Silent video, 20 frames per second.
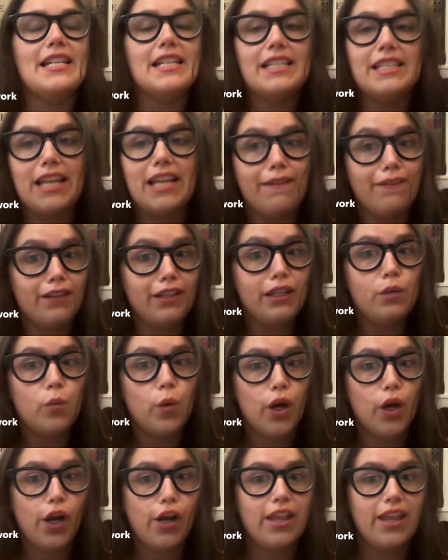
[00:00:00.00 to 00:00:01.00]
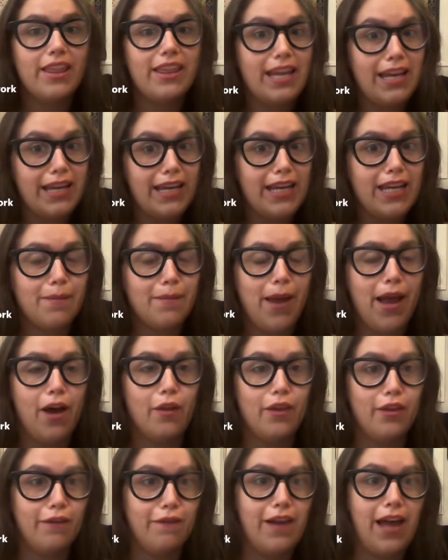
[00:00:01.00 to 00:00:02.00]
it's definitely worth thinking
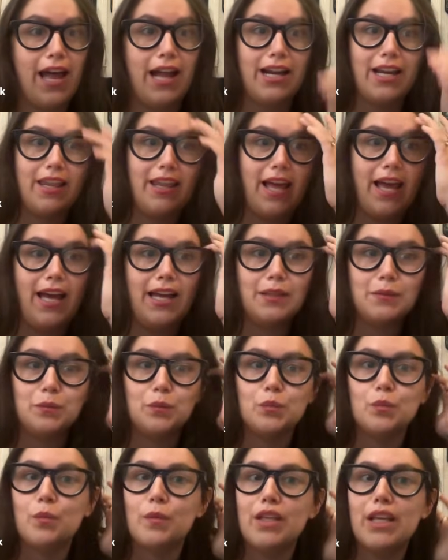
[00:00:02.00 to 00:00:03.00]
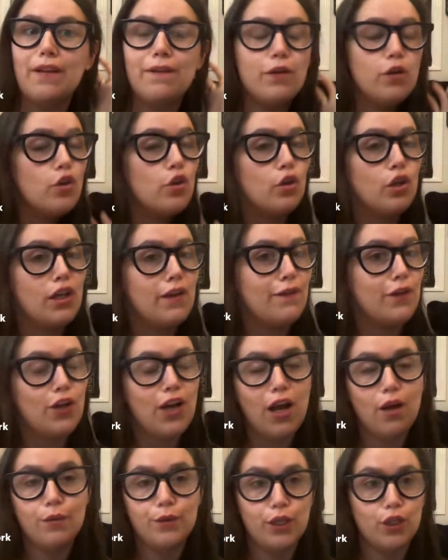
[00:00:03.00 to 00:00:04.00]
about the fact that if you're
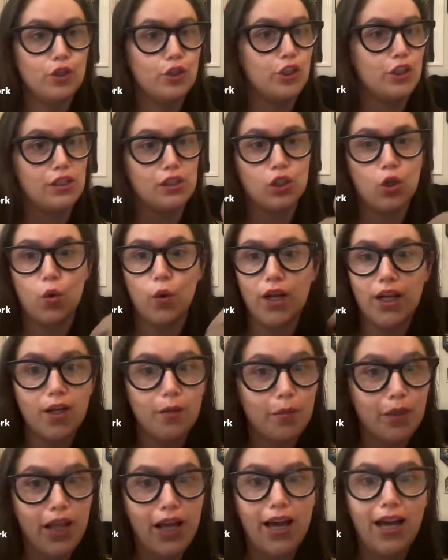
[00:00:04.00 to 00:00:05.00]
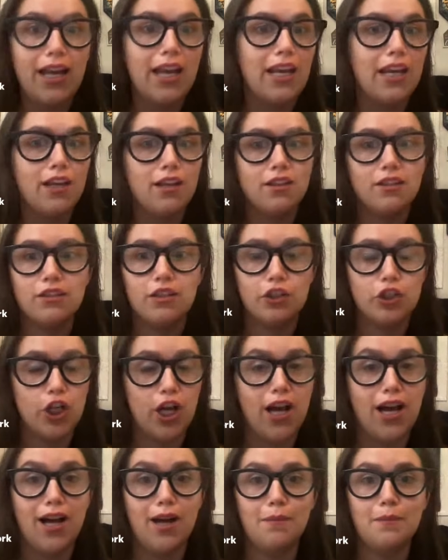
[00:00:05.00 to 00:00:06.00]
out there just quick applying to
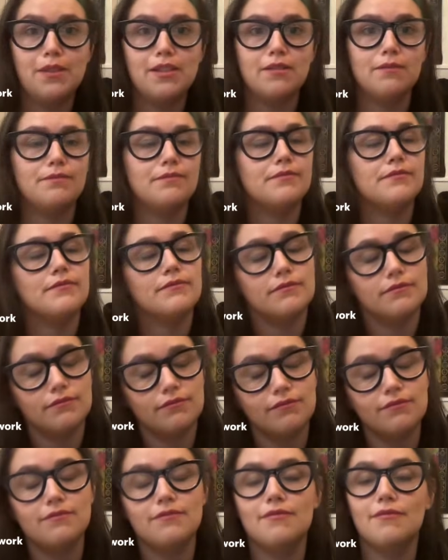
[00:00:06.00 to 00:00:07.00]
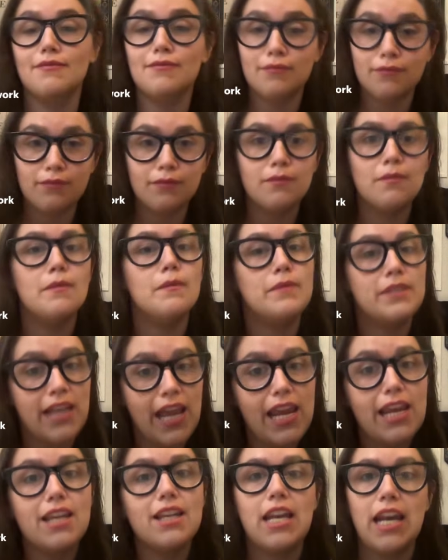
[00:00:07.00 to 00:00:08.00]
jobs,
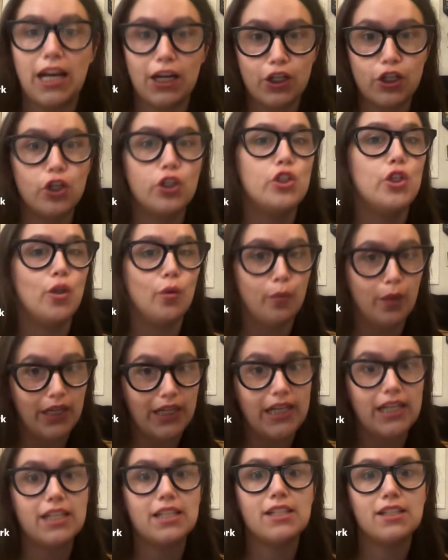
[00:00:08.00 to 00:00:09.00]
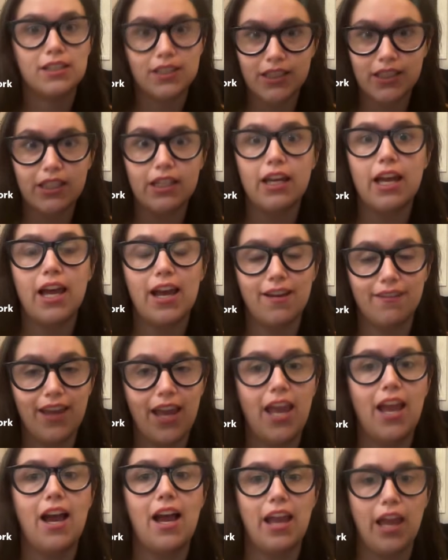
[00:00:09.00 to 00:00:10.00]
take an extra 2 minutes to have
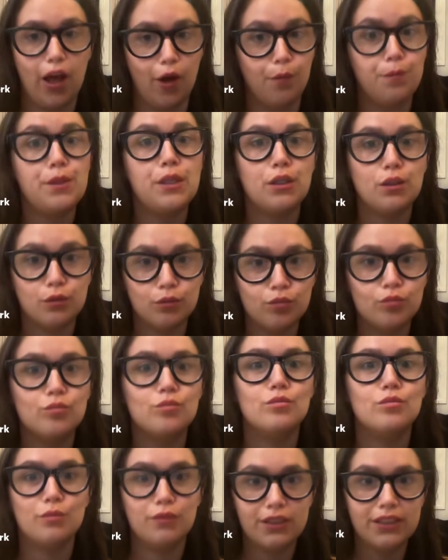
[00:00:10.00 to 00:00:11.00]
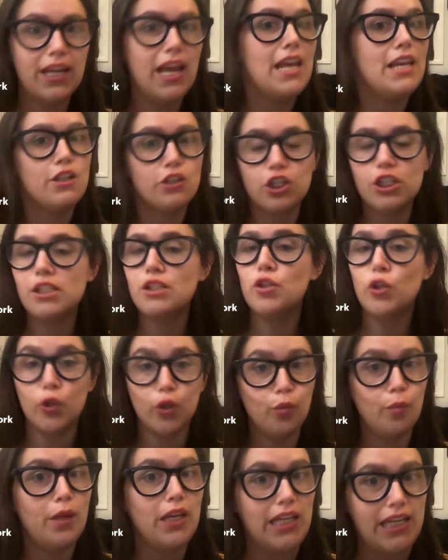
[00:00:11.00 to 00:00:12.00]
AI help you. Take just
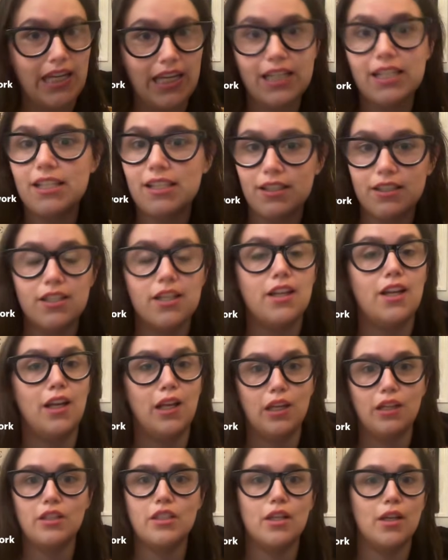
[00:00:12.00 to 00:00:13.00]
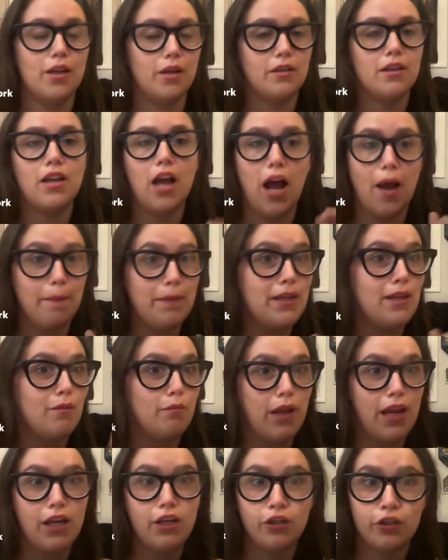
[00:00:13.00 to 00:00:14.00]
2 minutes to copy and
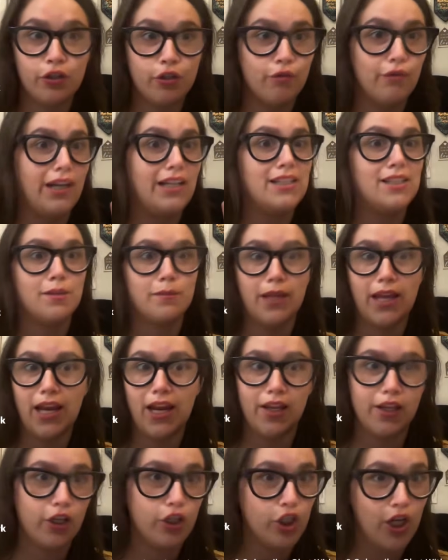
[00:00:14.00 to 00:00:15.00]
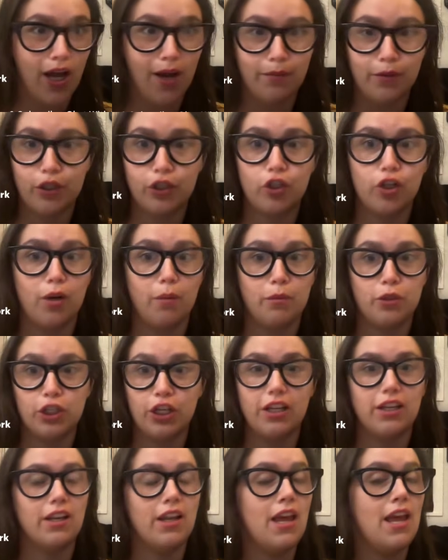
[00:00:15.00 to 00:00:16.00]
paste your resume and the job
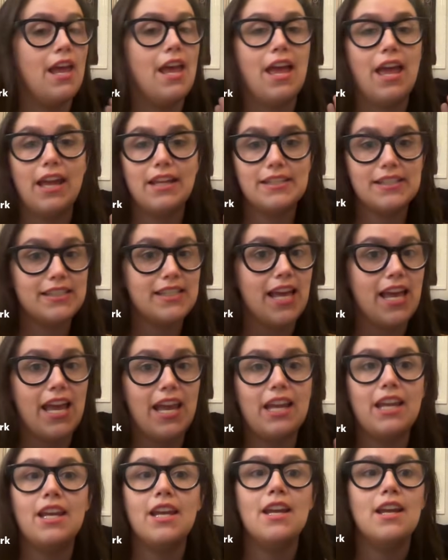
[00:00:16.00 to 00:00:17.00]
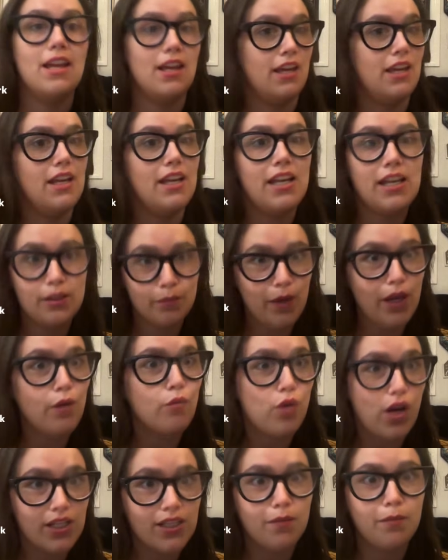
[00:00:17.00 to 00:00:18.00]
description and say, is my
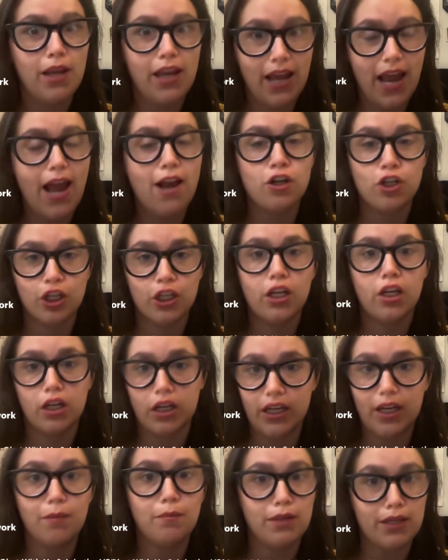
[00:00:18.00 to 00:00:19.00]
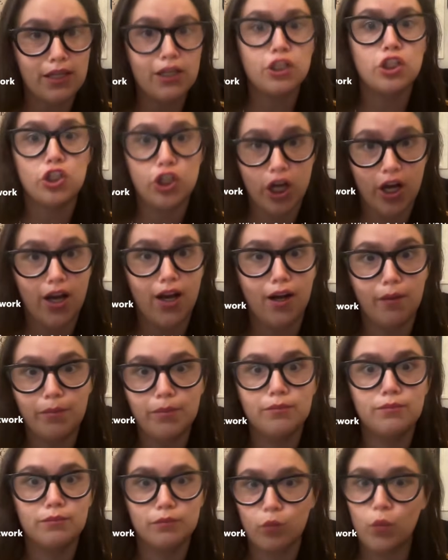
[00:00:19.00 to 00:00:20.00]
resume actually going to get me this job?
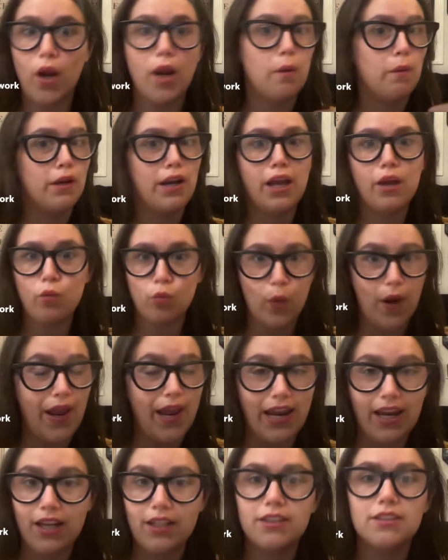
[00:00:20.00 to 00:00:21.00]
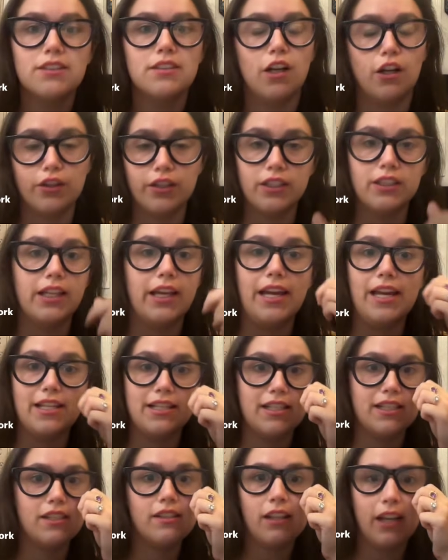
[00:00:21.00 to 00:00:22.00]
Where would I rank on the
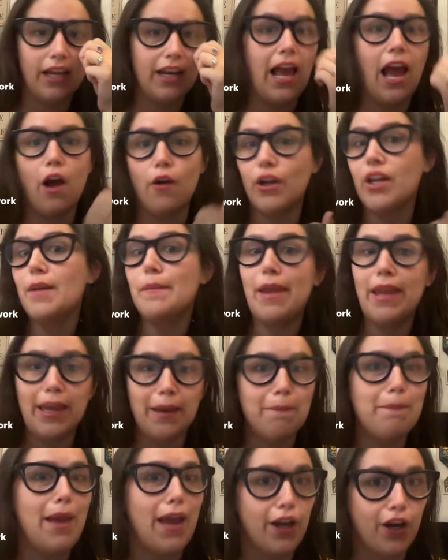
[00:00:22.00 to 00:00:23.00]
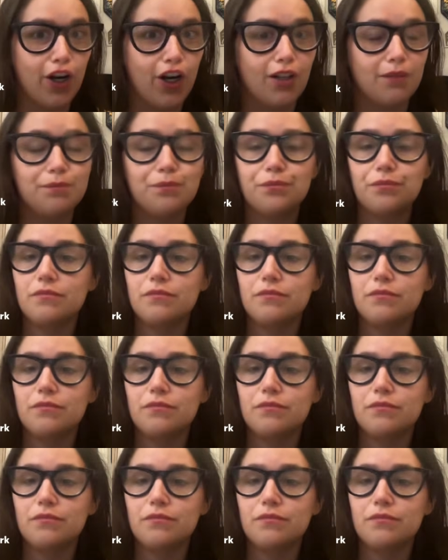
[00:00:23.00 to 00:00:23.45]
list? And how can I make it better?